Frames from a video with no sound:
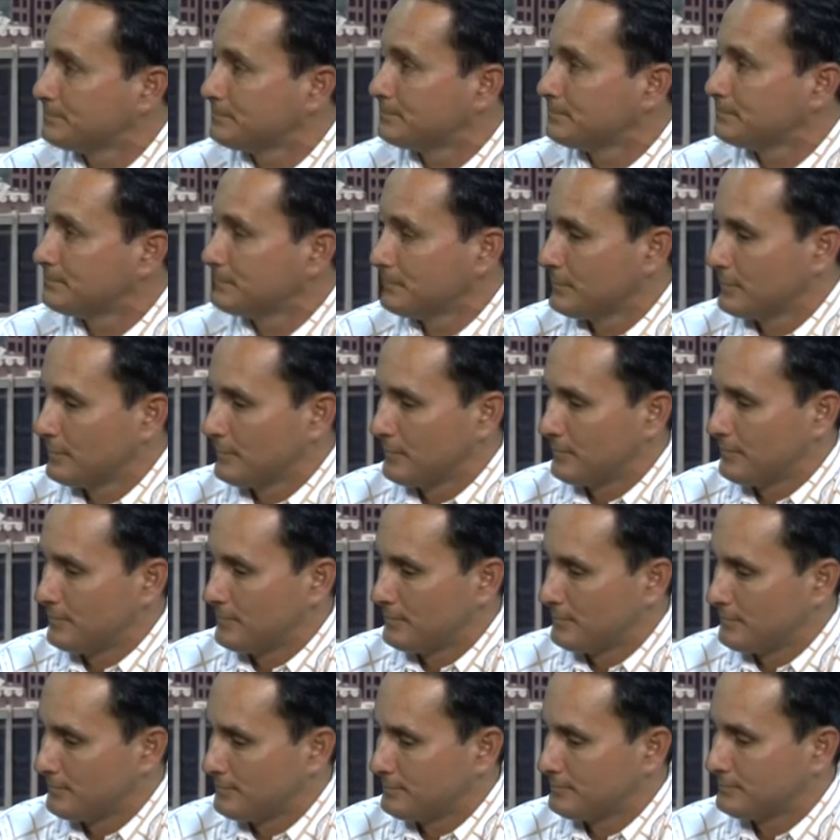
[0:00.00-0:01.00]

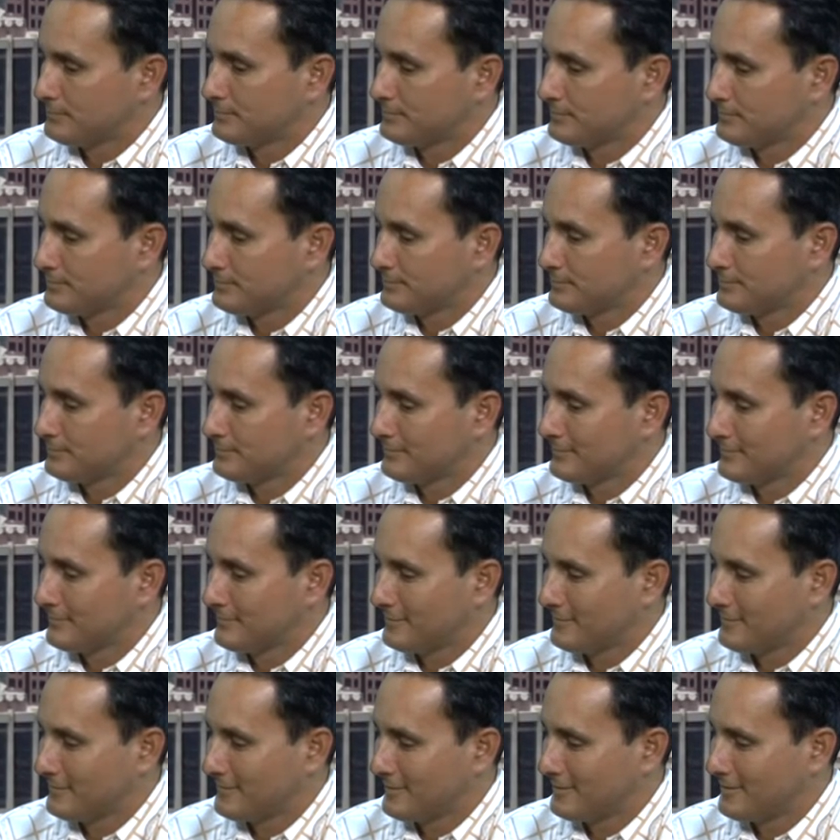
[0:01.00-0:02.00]

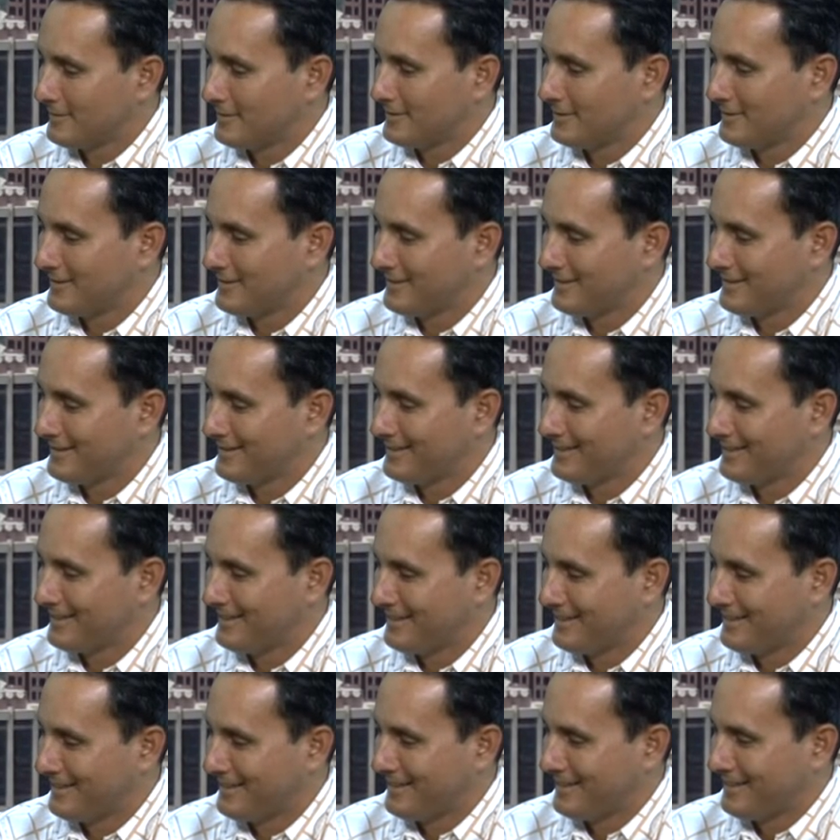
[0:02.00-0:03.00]
[no speech]